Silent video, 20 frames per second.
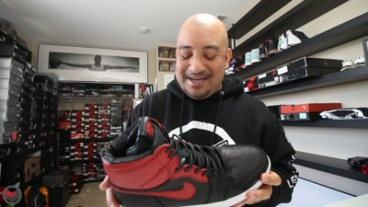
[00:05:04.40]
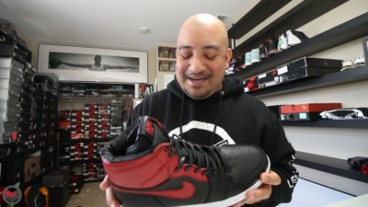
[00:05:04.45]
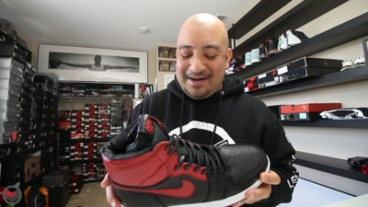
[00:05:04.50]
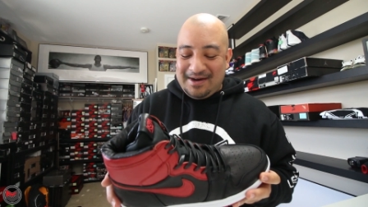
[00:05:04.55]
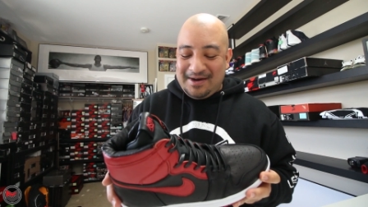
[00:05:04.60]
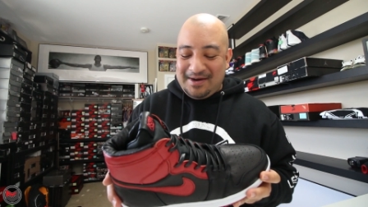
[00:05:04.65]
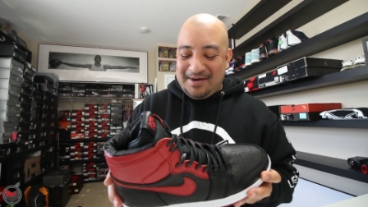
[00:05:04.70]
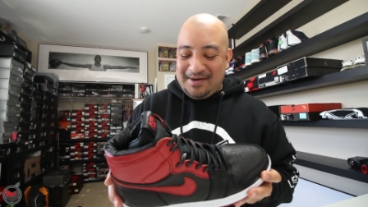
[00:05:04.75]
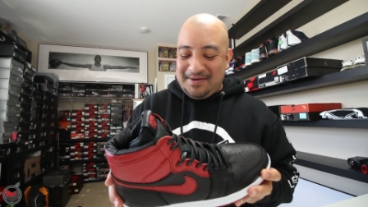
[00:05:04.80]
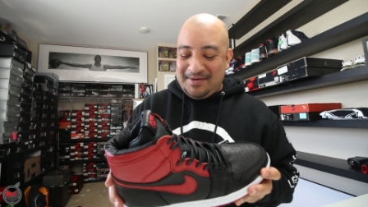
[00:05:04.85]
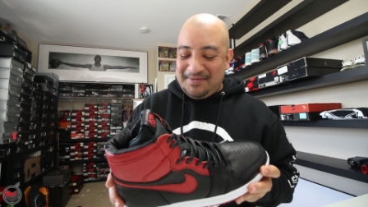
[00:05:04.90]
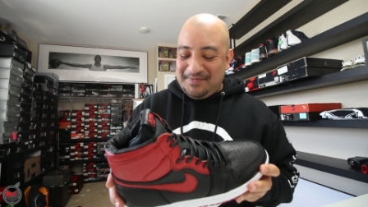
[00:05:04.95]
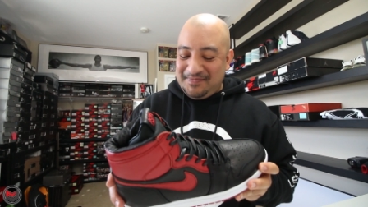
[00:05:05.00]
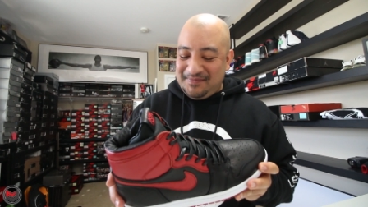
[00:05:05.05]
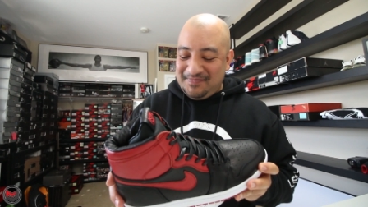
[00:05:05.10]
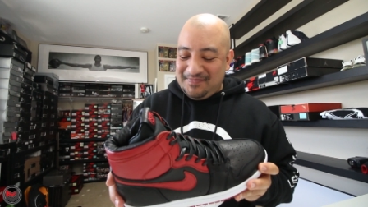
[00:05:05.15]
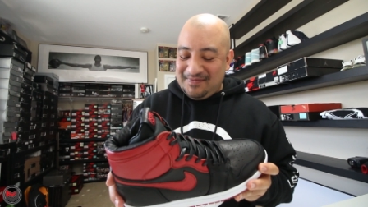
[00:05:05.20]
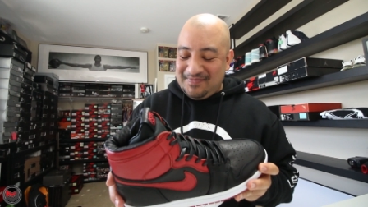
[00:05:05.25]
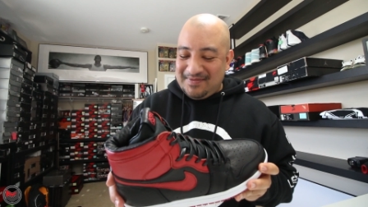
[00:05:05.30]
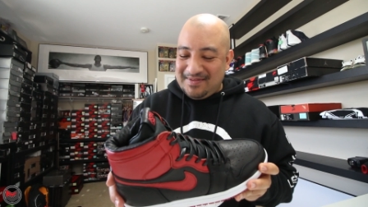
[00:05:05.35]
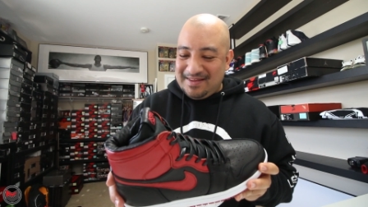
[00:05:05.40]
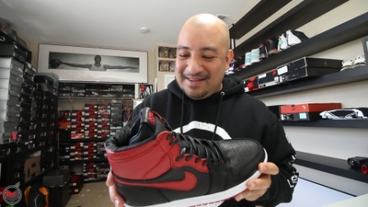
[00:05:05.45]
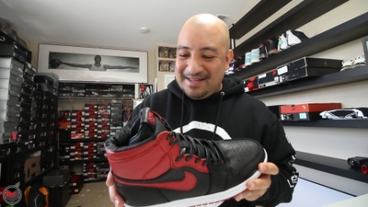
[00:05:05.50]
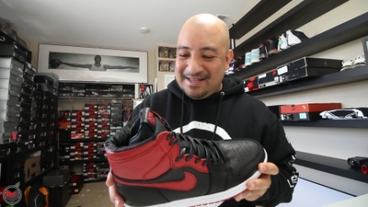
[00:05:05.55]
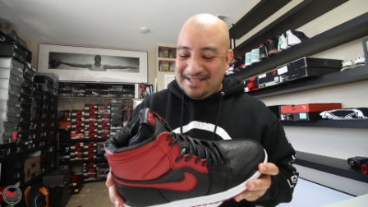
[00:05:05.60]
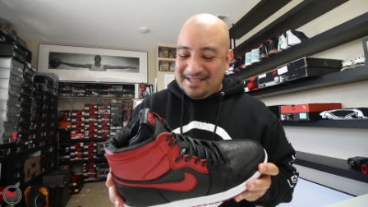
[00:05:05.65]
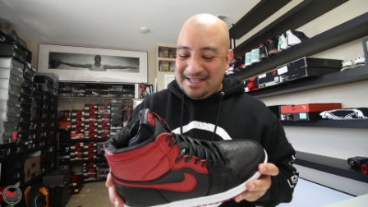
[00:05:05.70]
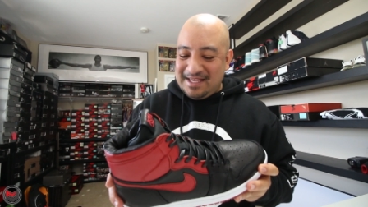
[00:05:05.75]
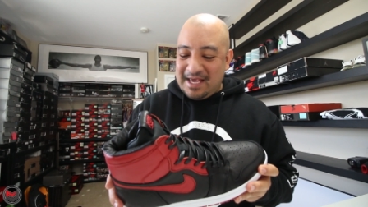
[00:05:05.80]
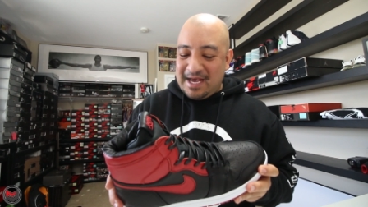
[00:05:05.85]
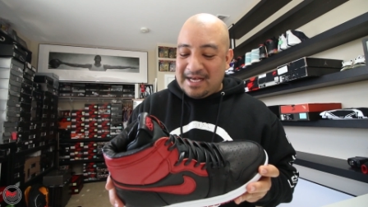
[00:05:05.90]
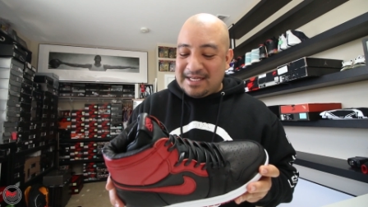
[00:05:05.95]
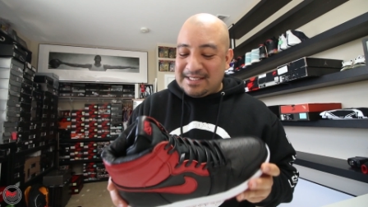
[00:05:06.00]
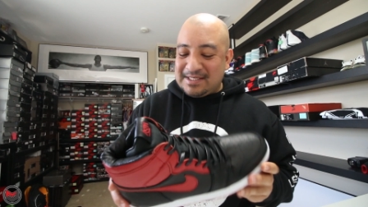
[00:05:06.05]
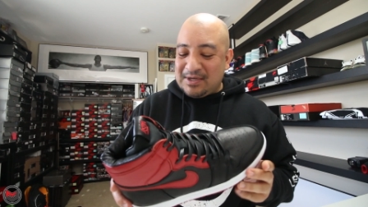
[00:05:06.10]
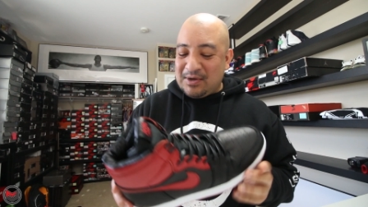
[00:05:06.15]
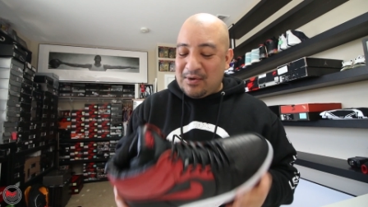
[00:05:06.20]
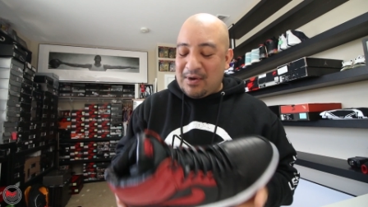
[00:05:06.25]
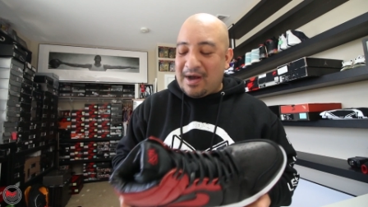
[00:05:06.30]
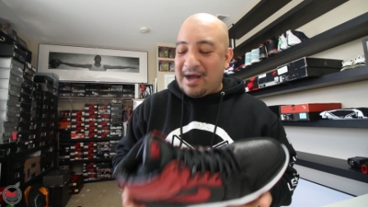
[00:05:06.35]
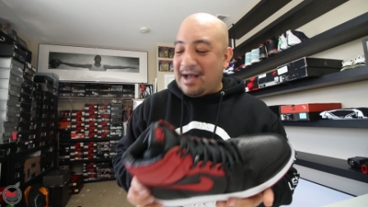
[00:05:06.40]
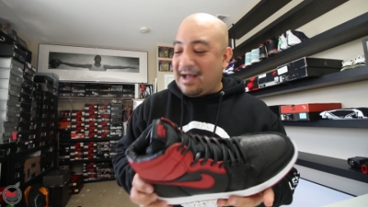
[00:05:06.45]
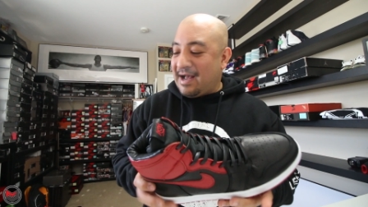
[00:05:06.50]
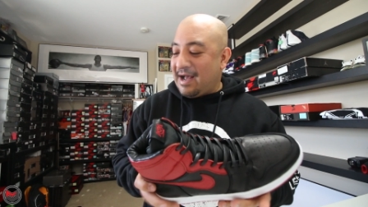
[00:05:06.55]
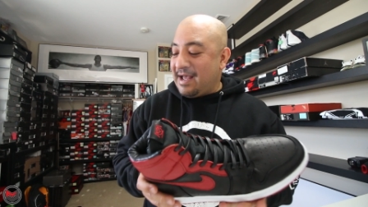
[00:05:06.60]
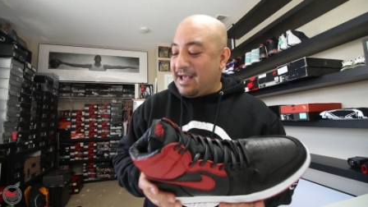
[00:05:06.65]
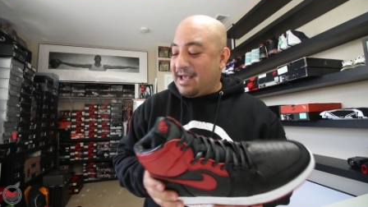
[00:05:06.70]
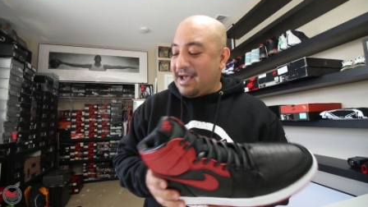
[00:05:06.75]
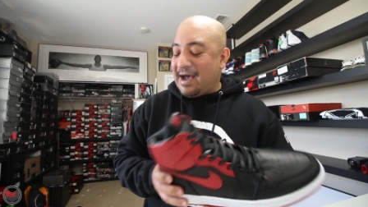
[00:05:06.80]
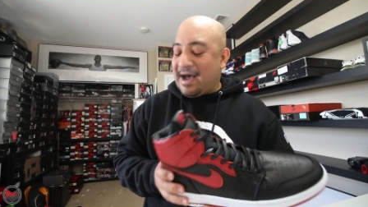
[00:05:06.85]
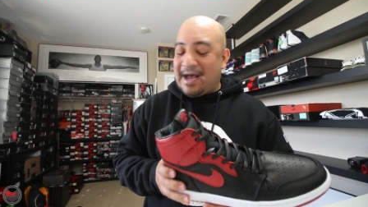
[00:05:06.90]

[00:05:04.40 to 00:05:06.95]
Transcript: Um, yeah, so I,